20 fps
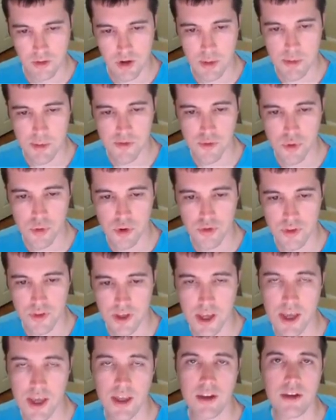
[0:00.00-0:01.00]
right before
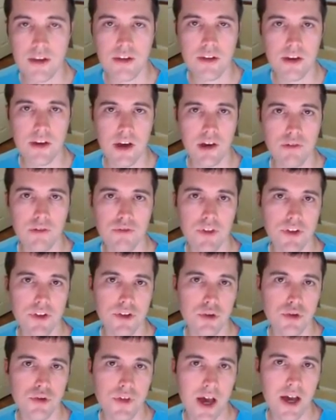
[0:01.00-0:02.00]
the end of the
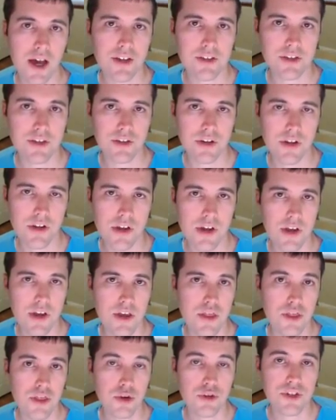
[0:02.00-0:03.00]

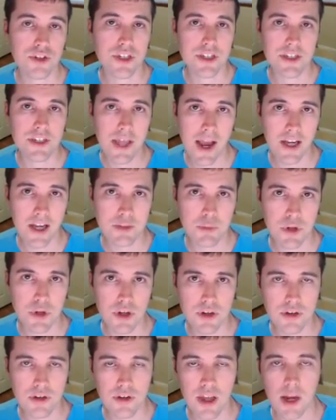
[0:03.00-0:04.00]
2013 tax
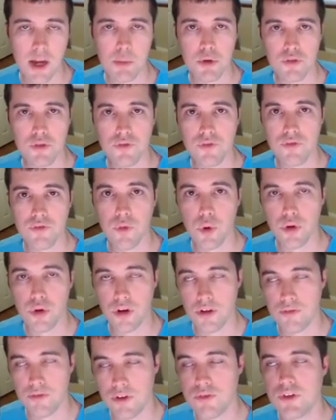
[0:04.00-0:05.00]
period. April
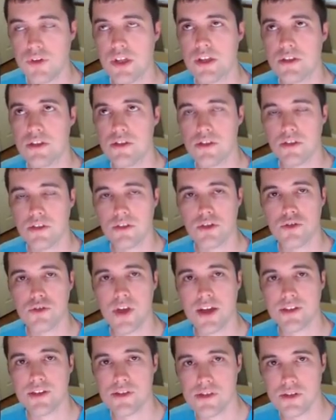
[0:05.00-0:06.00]
15th,
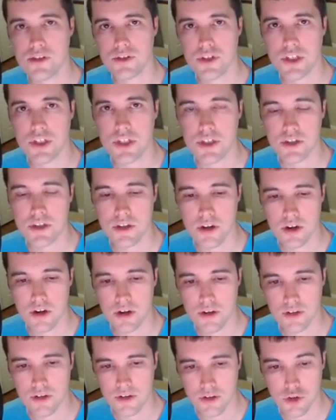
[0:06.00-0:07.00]
2013,
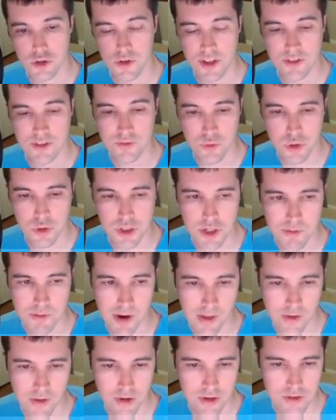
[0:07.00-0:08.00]
or 2014
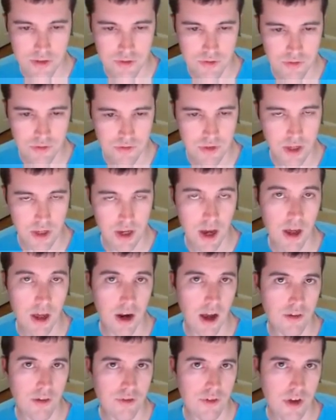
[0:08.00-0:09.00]
rather, is the
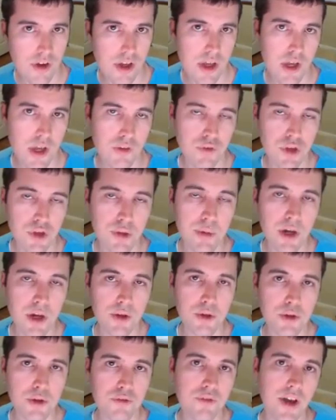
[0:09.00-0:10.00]
cutoff for you to be
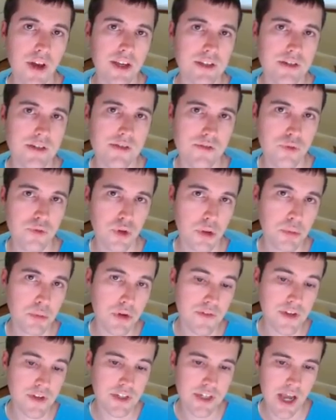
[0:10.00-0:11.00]
able to invest for the
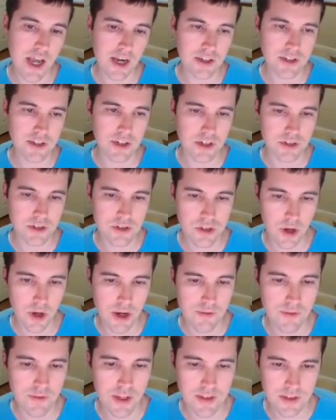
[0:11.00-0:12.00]
previous tax year. So
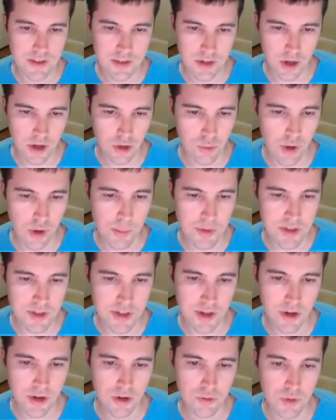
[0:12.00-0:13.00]
I invested all the way up
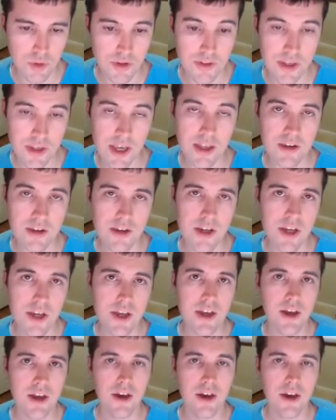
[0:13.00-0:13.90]
until right at the end